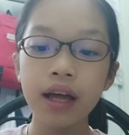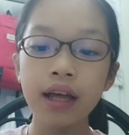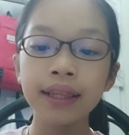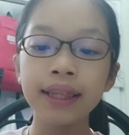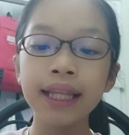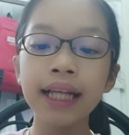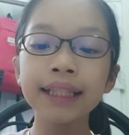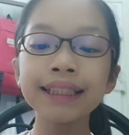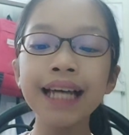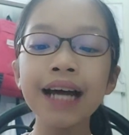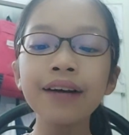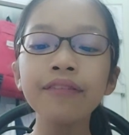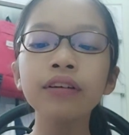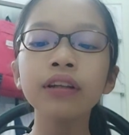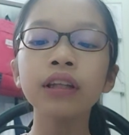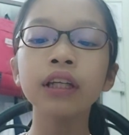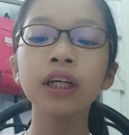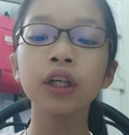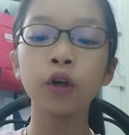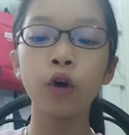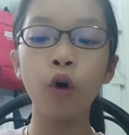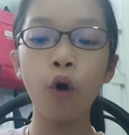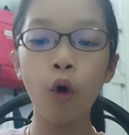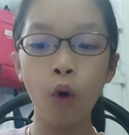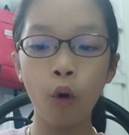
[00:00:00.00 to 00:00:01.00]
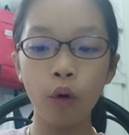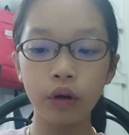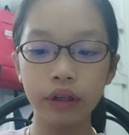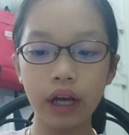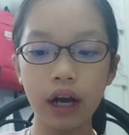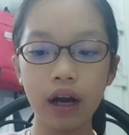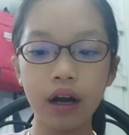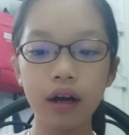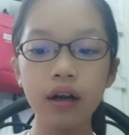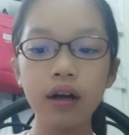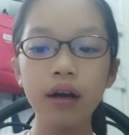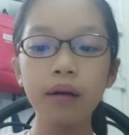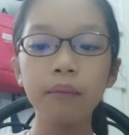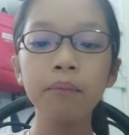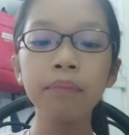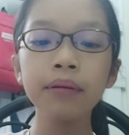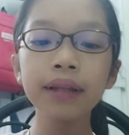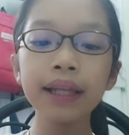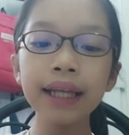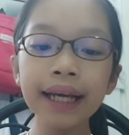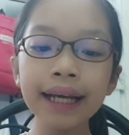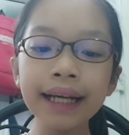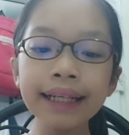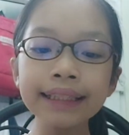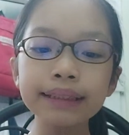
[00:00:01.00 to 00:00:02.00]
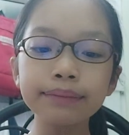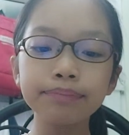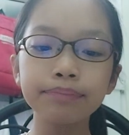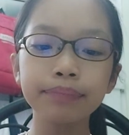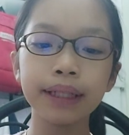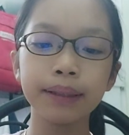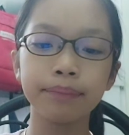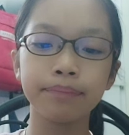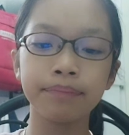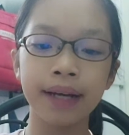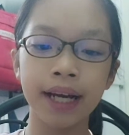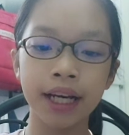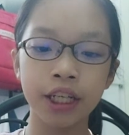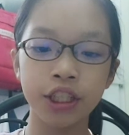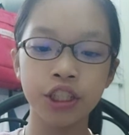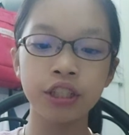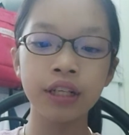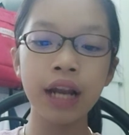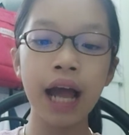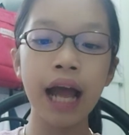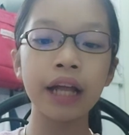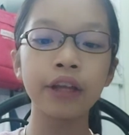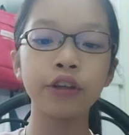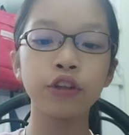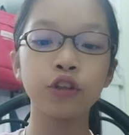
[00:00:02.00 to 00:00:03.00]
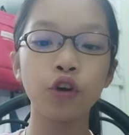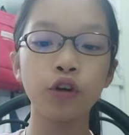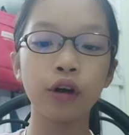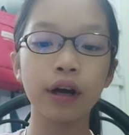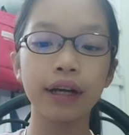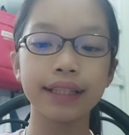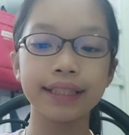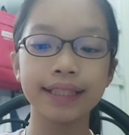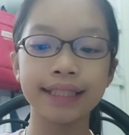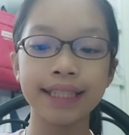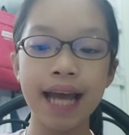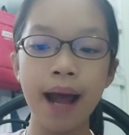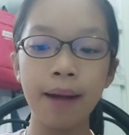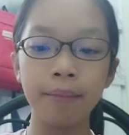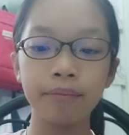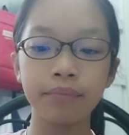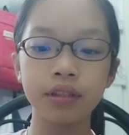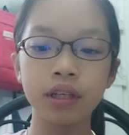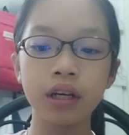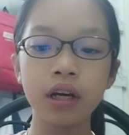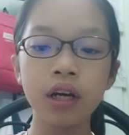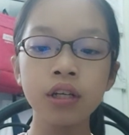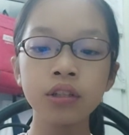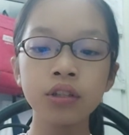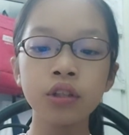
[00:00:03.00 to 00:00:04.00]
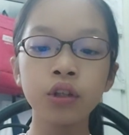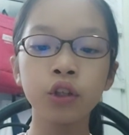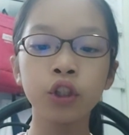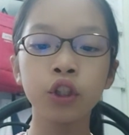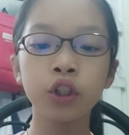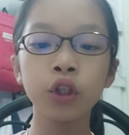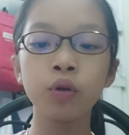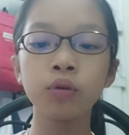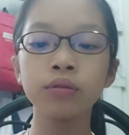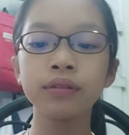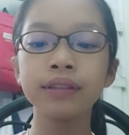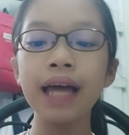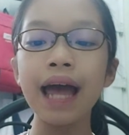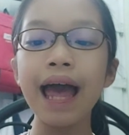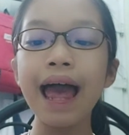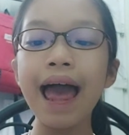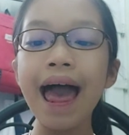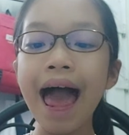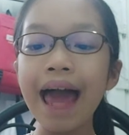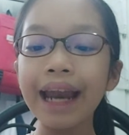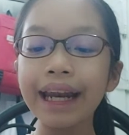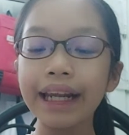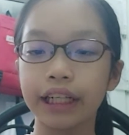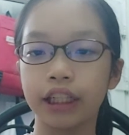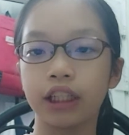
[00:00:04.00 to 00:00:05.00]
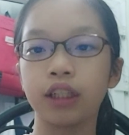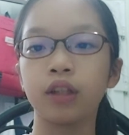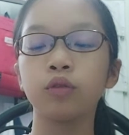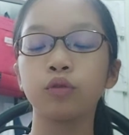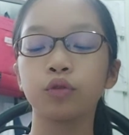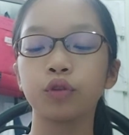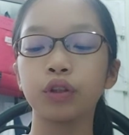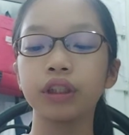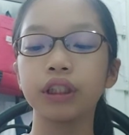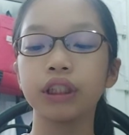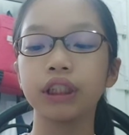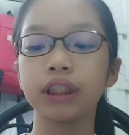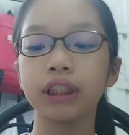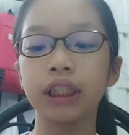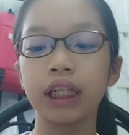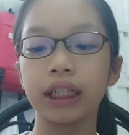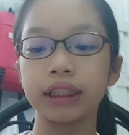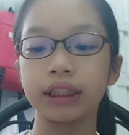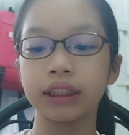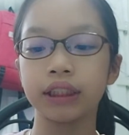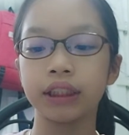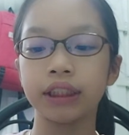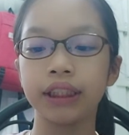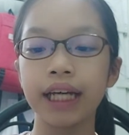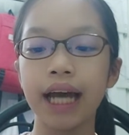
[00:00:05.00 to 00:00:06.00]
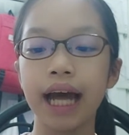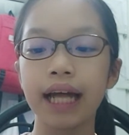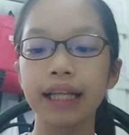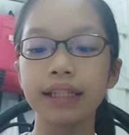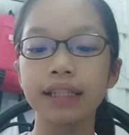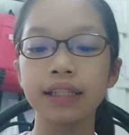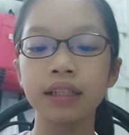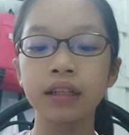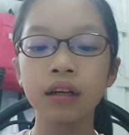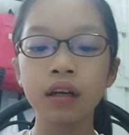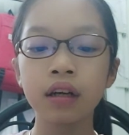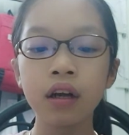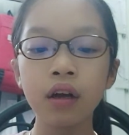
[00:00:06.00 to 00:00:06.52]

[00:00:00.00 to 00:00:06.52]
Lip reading: Let's have a little order. Please be patient and don't attempt to choose any children just yet.